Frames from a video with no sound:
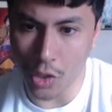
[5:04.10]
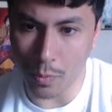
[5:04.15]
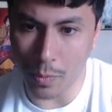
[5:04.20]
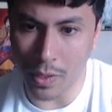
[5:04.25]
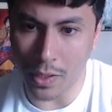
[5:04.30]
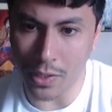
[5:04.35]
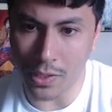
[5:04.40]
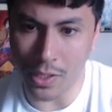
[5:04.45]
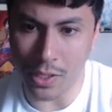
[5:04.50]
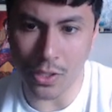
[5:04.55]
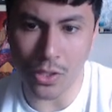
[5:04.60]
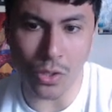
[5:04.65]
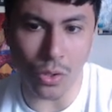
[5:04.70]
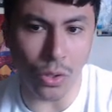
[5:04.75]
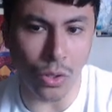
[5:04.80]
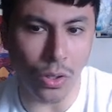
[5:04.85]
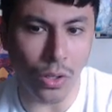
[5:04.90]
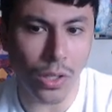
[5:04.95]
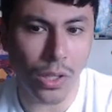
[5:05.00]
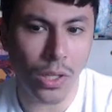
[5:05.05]
abilities
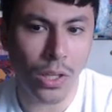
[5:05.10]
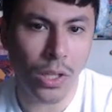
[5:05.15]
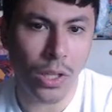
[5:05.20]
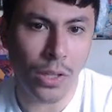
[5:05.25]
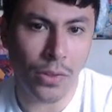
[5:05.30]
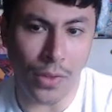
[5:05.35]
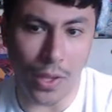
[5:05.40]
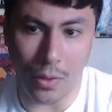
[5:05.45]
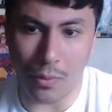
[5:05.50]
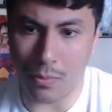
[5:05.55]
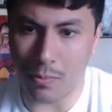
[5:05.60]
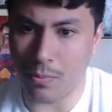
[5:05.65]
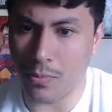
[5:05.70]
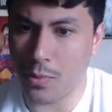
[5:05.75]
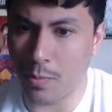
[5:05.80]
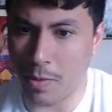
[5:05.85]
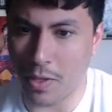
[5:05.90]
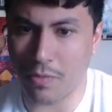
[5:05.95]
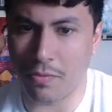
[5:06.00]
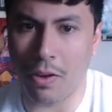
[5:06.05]
or that
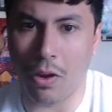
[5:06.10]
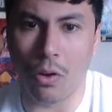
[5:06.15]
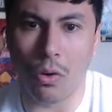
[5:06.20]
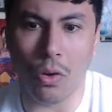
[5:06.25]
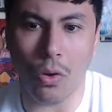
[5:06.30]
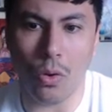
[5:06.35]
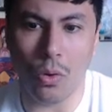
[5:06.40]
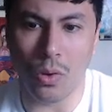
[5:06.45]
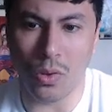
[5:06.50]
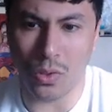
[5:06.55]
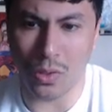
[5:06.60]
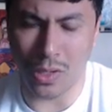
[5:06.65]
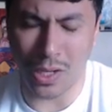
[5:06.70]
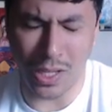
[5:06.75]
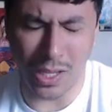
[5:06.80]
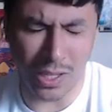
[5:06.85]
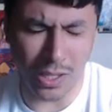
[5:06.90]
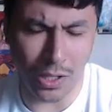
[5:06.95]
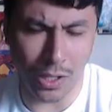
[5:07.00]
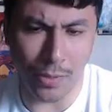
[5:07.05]
specify oracles
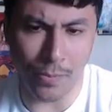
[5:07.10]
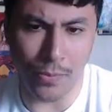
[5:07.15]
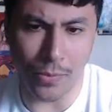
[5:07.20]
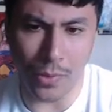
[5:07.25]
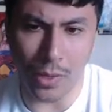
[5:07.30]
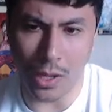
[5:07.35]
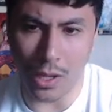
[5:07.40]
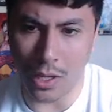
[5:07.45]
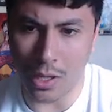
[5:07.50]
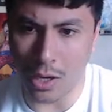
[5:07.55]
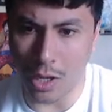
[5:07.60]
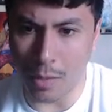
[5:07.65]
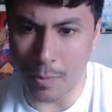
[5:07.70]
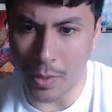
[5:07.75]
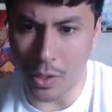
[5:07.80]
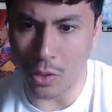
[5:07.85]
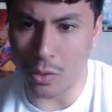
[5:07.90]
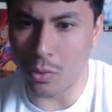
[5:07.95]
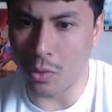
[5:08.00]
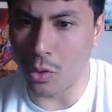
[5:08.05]
like
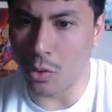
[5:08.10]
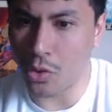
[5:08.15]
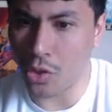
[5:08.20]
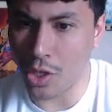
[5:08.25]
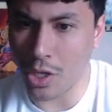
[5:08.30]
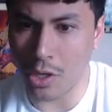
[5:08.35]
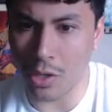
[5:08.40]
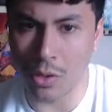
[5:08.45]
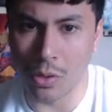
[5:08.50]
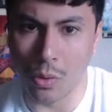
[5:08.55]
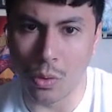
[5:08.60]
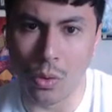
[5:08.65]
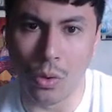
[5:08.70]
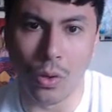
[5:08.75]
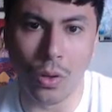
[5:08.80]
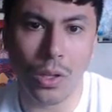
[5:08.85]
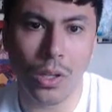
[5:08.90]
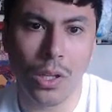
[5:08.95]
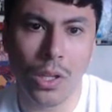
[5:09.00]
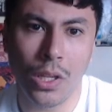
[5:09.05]
Amino Oshiho, or
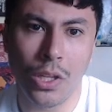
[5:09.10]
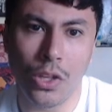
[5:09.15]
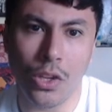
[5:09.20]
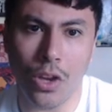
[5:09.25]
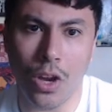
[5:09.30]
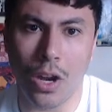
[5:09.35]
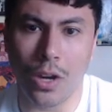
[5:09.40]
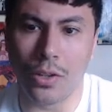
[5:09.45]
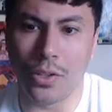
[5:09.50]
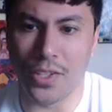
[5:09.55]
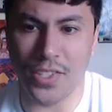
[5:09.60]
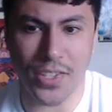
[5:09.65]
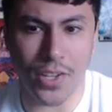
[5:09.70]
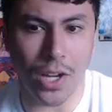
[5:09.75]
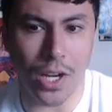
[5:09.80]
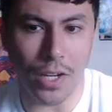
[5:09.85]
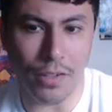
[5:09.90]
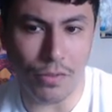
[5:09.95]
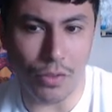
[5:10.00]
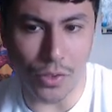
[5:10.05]
you can't
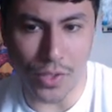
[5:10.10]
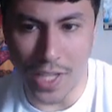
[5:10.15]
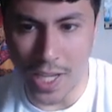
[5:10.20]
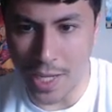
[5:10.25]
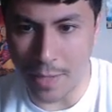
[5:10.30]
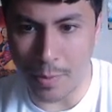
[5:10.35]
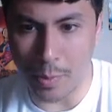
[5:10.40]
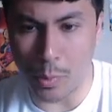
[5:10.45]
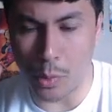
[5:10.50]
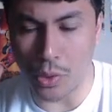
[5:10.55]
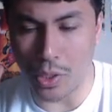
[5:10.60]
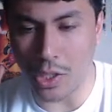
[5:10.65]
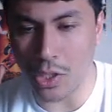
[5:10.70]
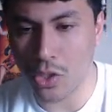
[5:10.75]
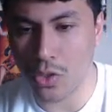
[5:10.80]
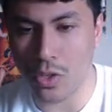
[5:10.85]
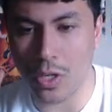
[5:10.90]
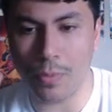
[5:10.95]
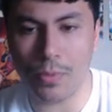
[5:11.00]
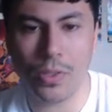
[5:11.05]
discard it for tank mode
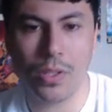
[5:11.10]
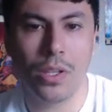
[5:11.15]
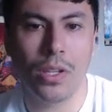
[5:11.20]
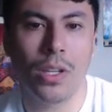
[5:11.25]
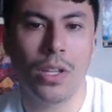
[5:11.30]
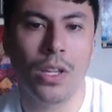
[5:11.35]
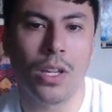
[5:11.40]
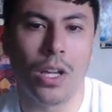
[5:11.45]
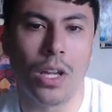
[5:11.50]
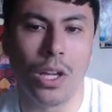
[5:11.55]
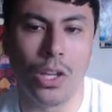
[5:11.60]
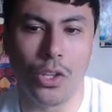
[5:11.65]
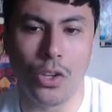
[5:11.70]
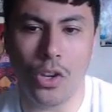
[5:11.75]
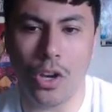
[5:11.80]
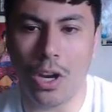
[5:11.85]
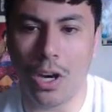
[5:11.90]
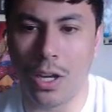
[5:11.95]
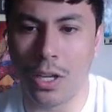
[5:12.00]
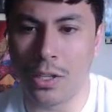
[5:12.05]
interrupt. You
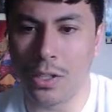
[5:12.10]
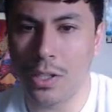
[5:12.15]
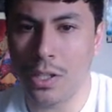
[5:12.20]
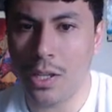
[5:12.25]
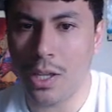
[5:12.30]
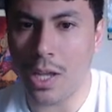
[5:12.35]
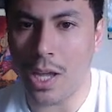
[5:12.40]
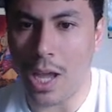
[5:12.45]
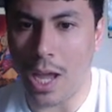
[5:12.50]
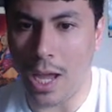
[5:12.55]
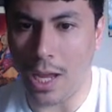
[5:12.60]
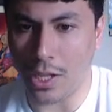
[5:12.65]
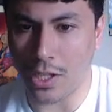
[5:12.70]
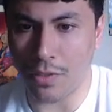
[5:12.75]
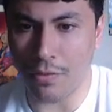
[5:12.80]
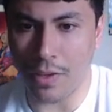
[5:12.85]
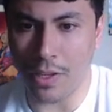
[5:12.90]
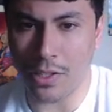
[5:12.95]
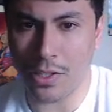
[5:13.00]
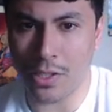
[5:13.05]
can't
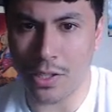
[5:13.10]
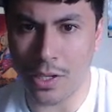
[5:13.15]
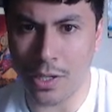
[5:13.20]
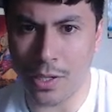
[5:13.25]
activate